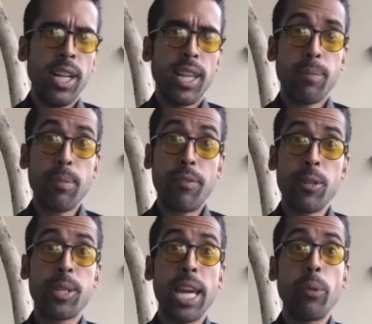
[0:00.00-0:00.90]
like my
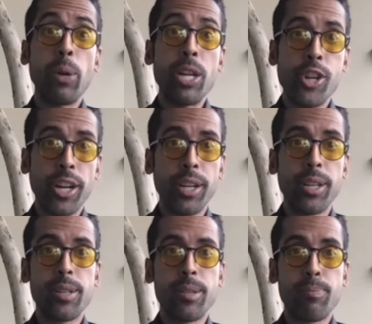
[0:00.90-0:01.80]
first gateway drug
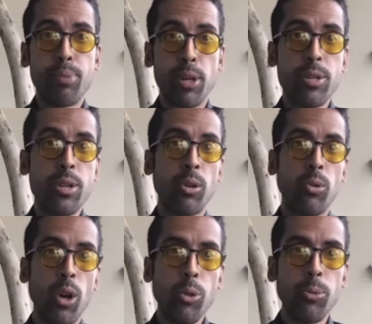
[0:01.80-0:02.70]
into personal
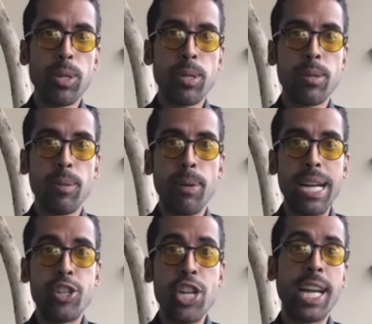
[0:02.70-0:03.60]
growth was by
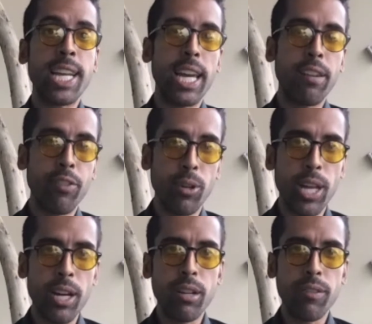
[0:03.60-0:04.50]
Jack Canfield. I
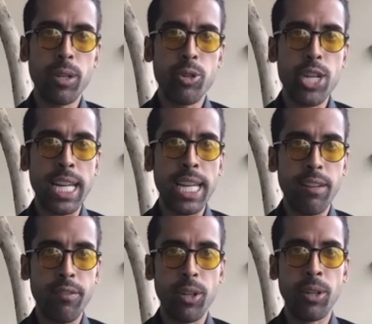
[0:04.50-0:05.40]
don't know if you know Jack Canfield.